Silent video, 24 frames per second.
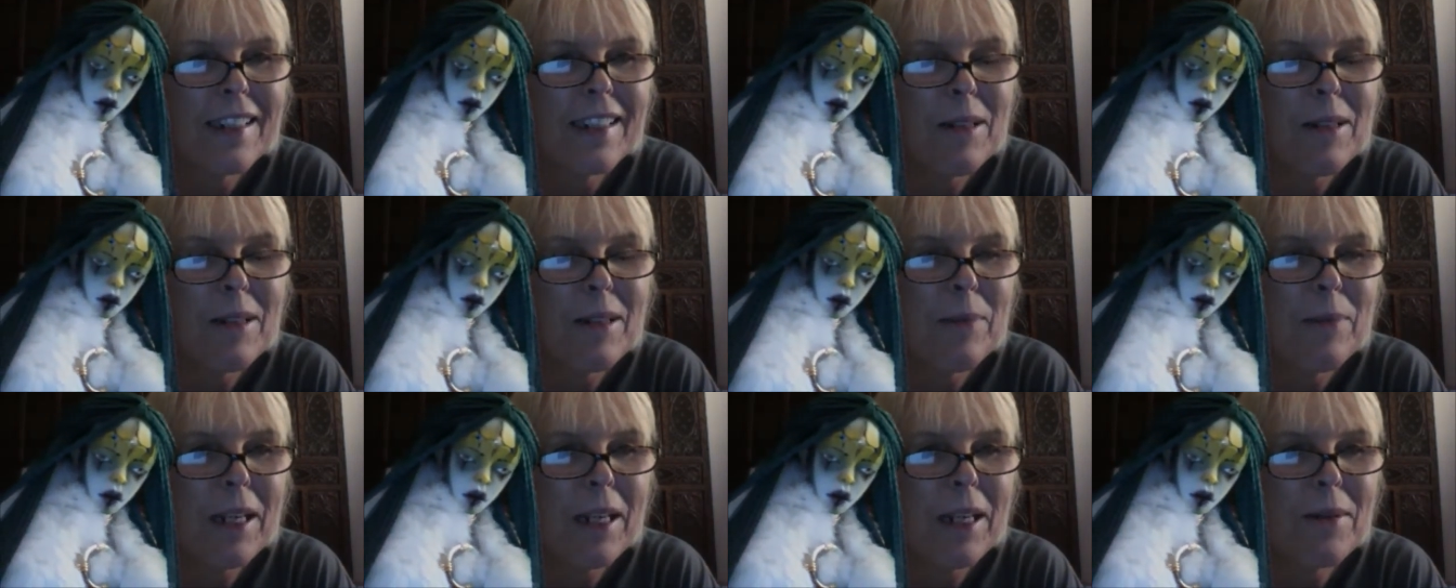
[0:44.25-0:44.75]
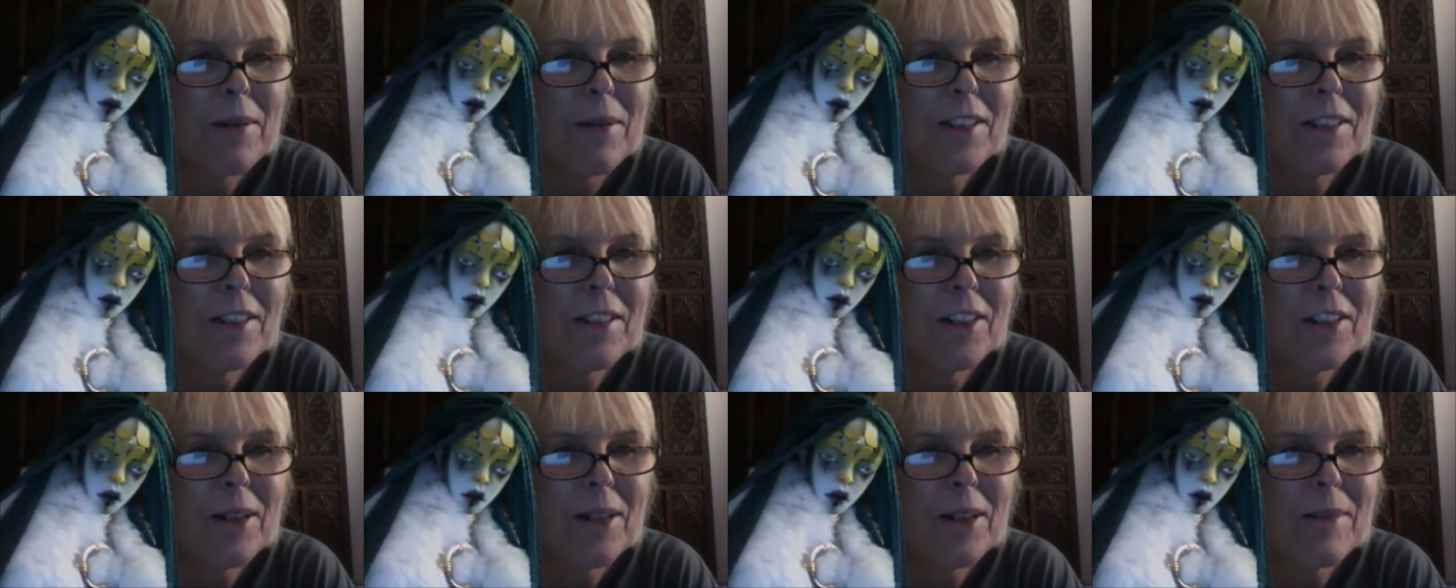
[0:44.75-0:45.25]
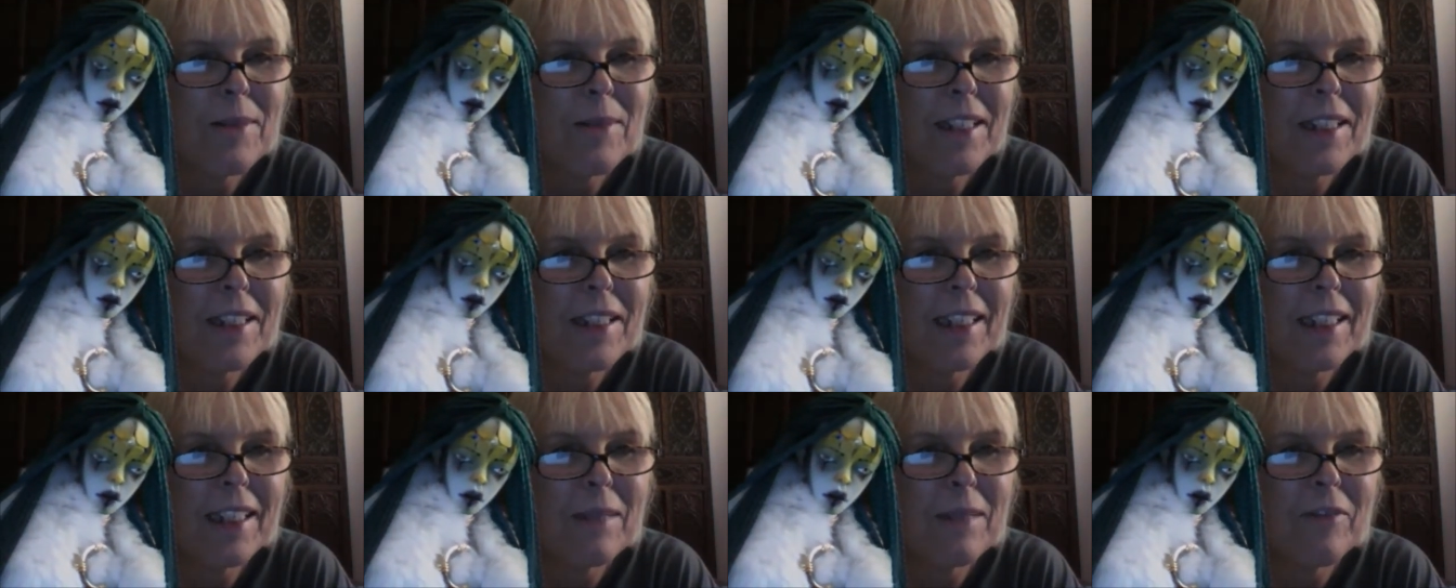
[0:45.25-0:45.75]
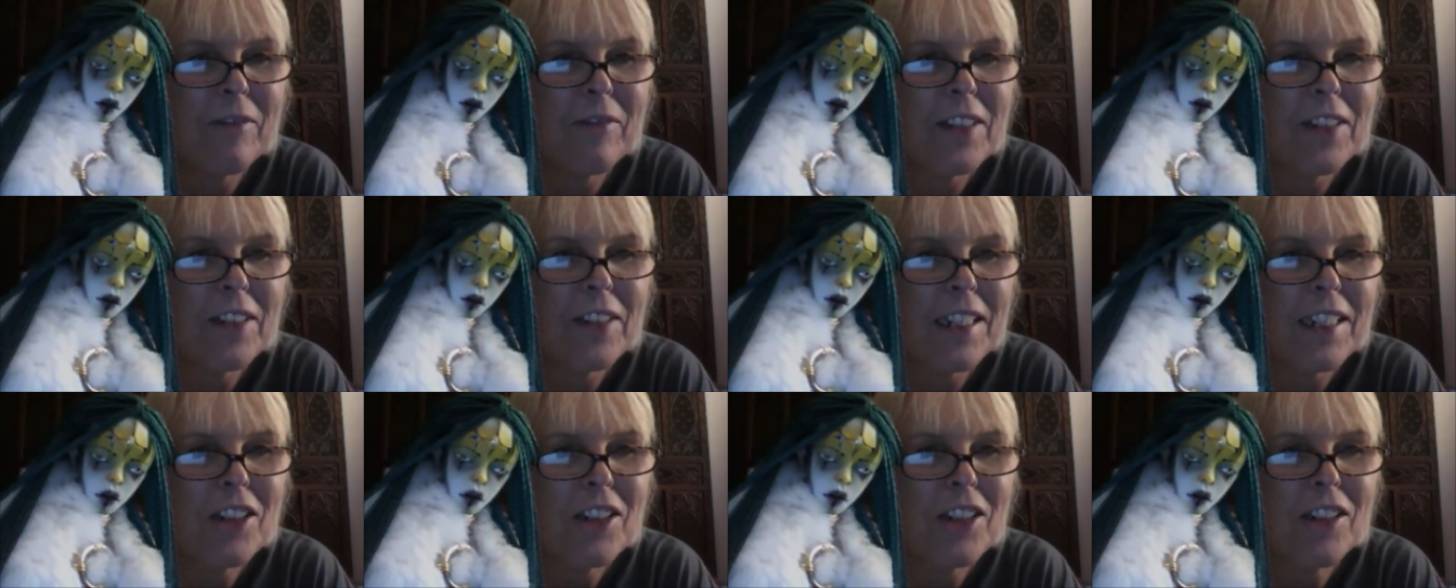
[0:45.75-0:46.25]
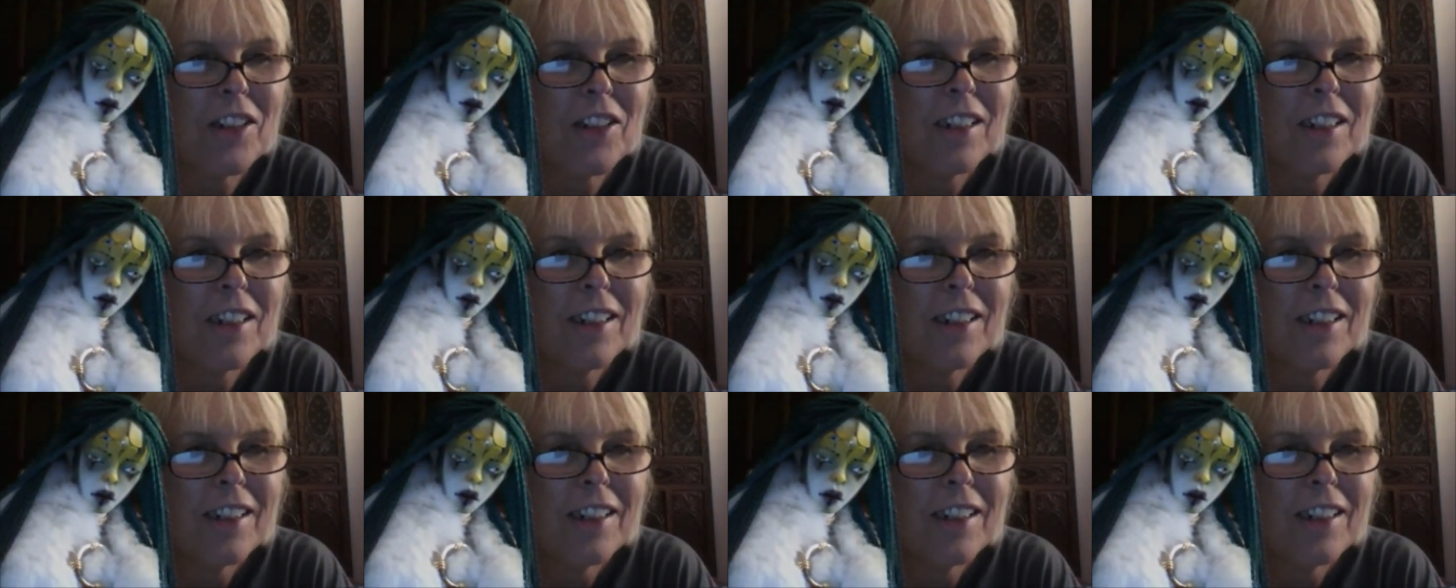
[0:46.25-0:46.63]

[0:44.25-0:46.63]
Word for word: Uh, but I was determined to get him finished.